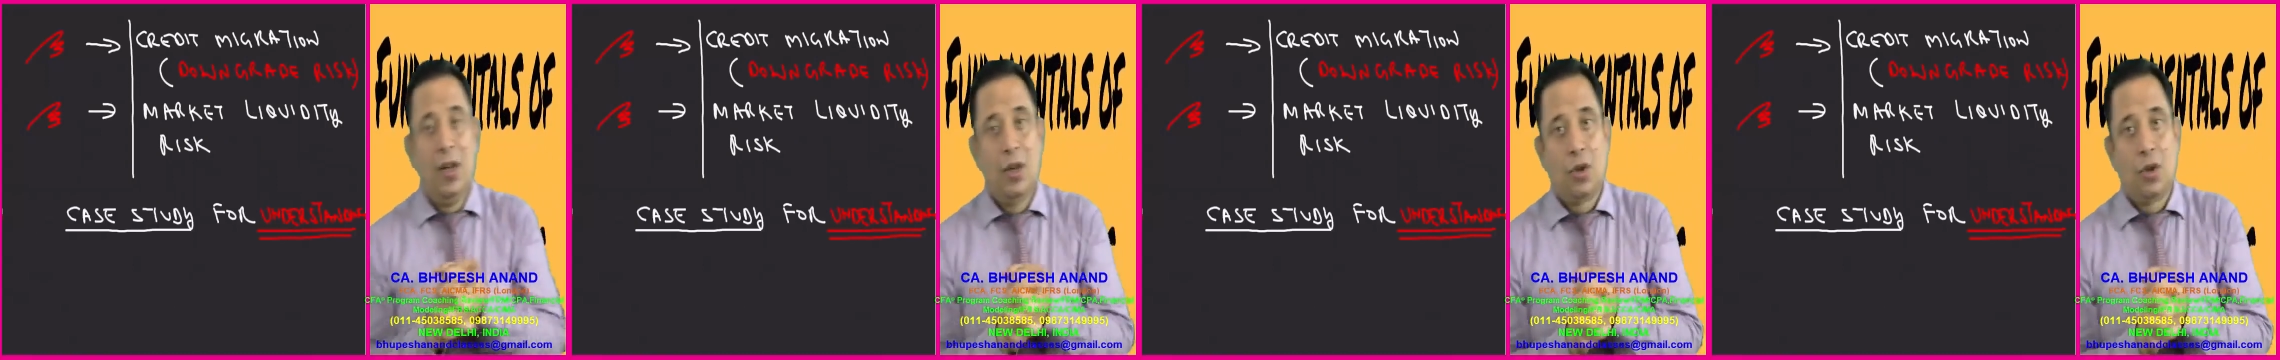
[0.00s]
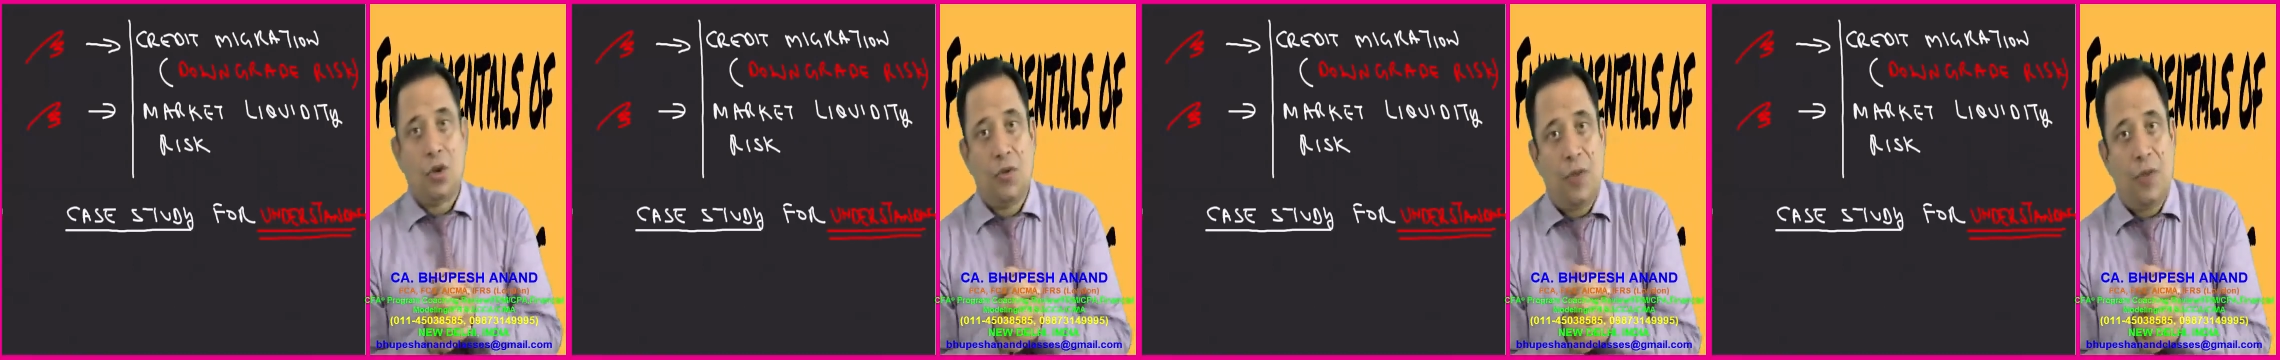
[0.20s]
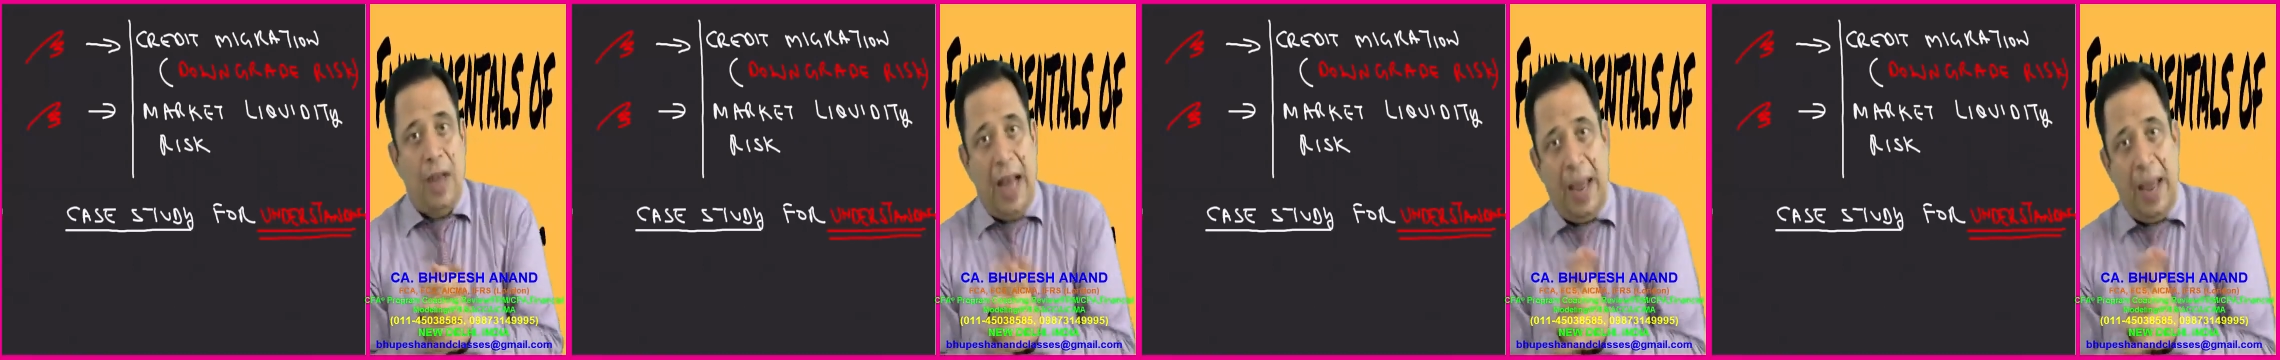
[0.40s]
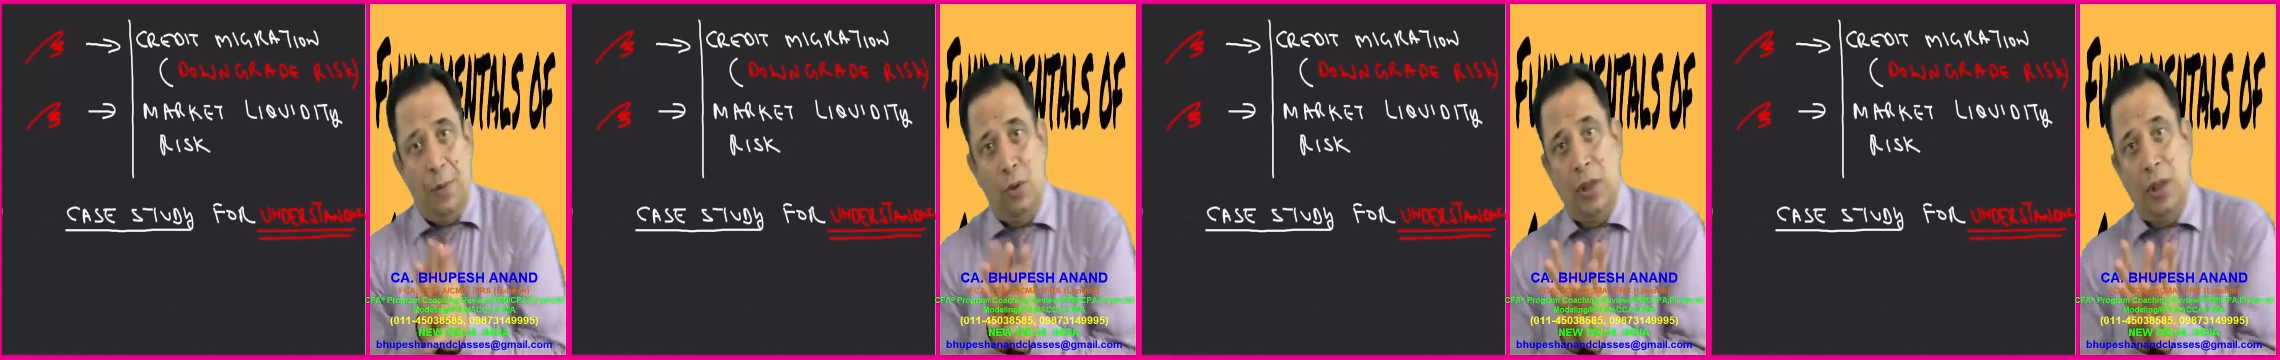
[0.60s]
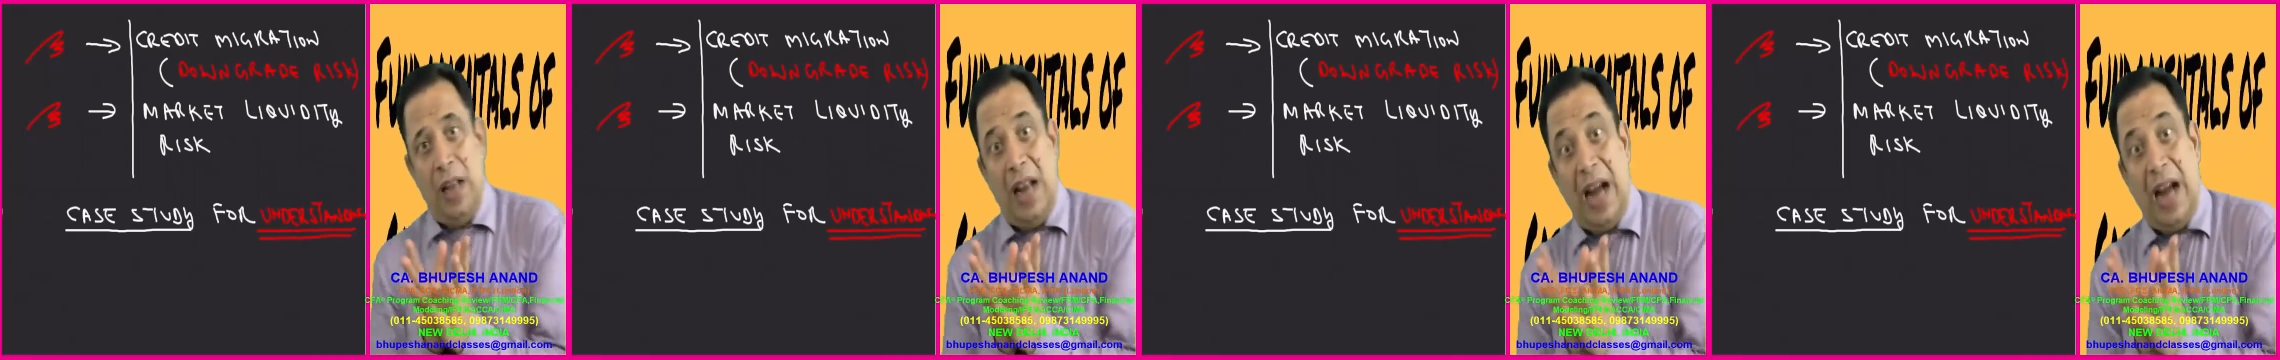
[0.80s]
So I am
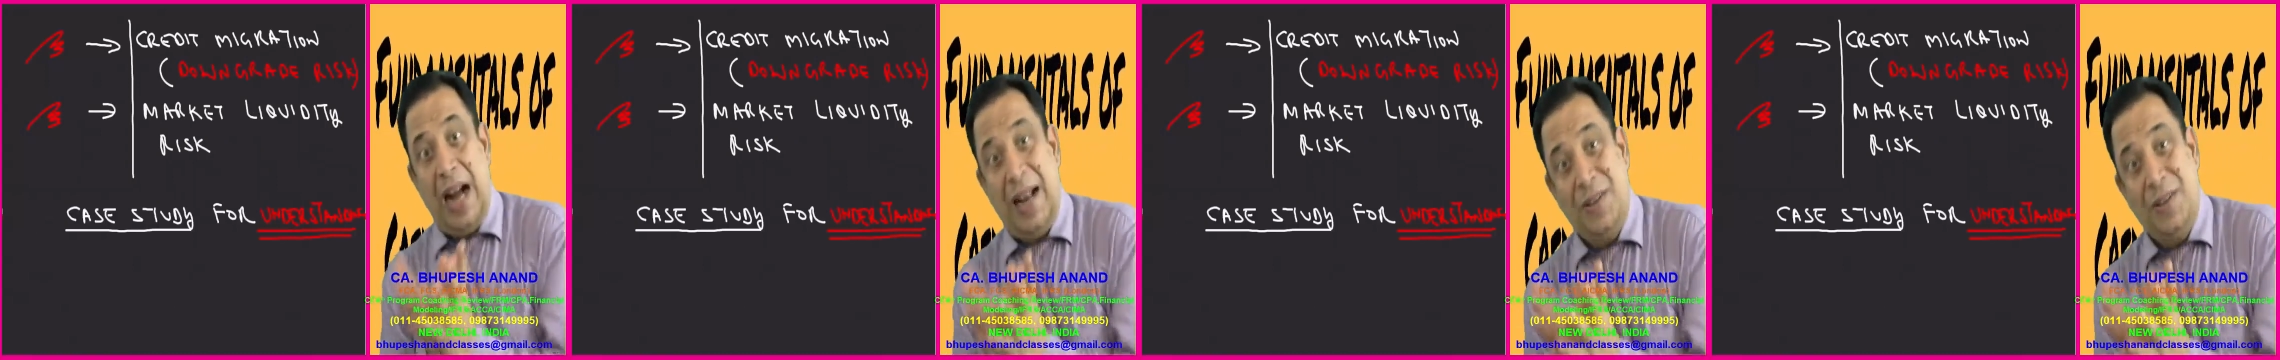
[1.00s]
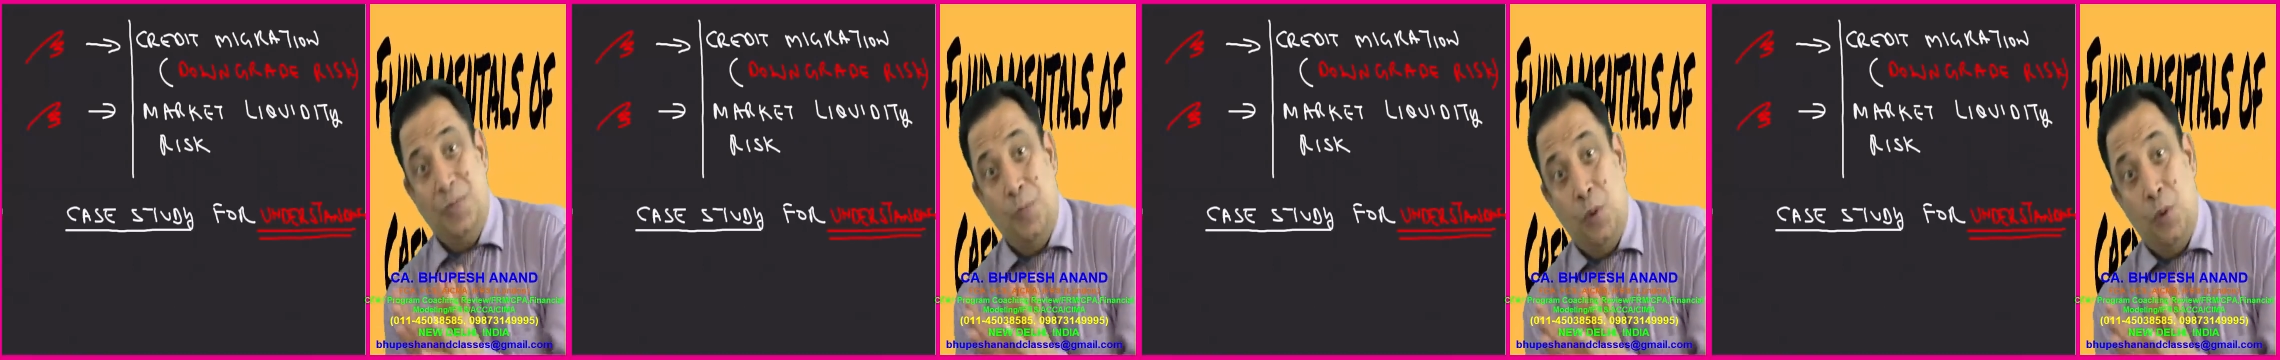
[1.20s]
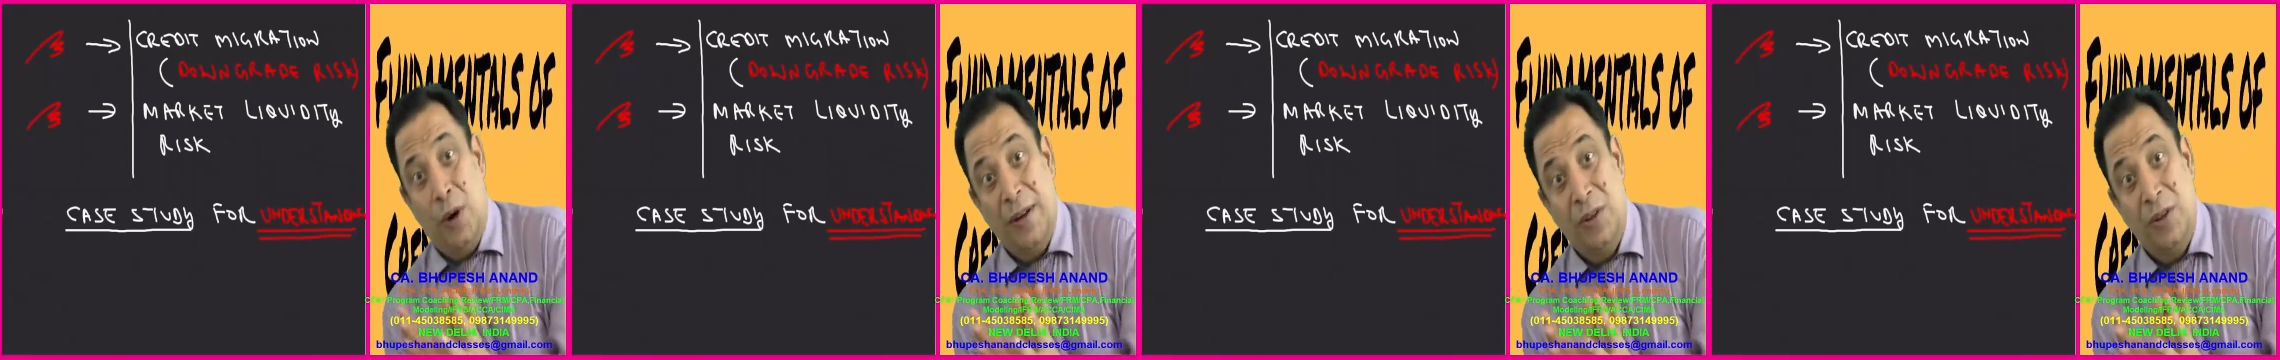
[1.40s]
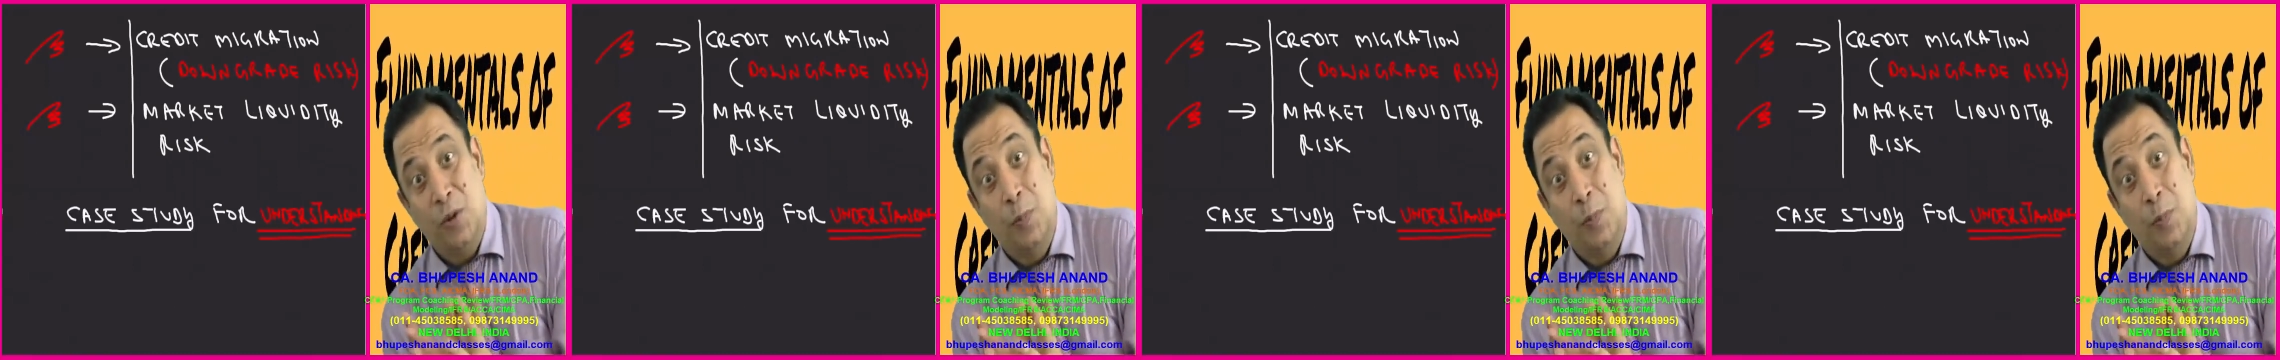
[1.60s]
on the last point,